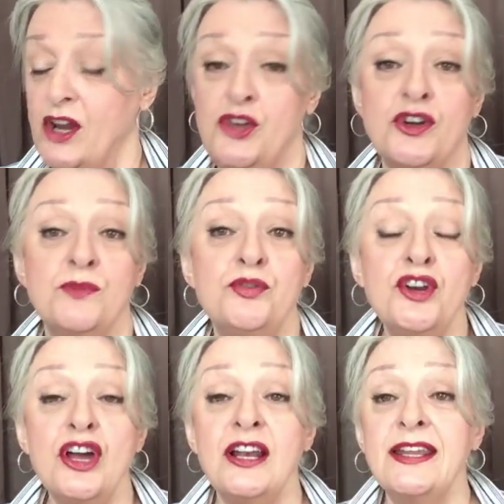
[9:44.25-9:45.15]
You can put
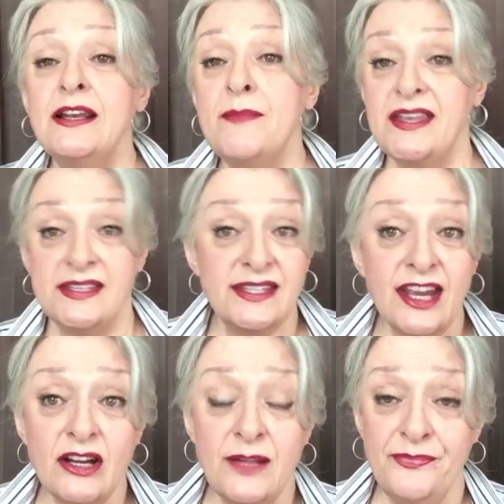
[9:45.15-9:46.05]
on a little
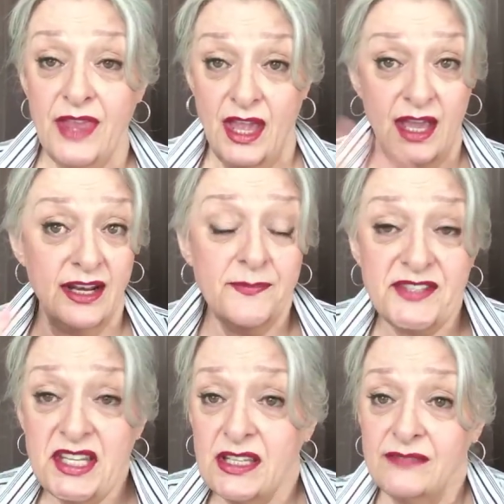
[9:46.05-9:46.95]
mascara and
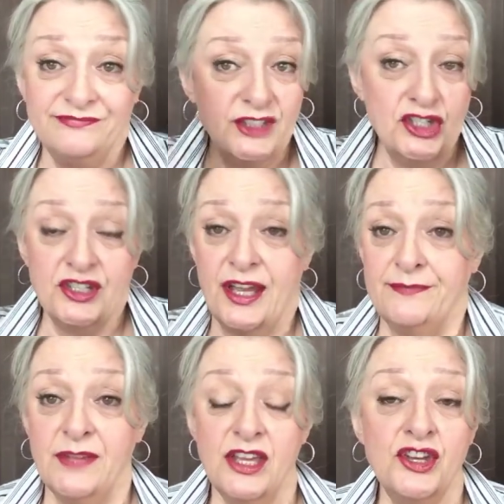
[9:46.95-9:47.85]
lipstick you're
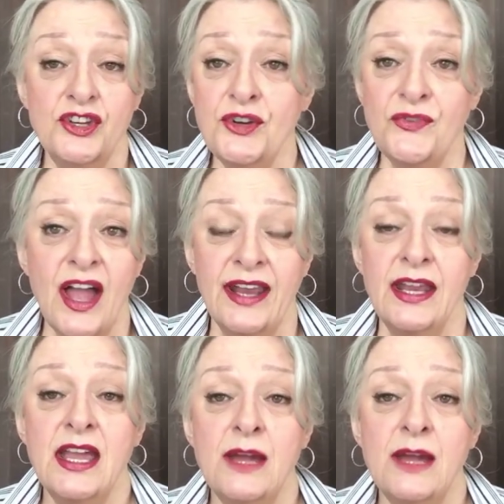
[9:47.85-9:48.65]
done. You're fine.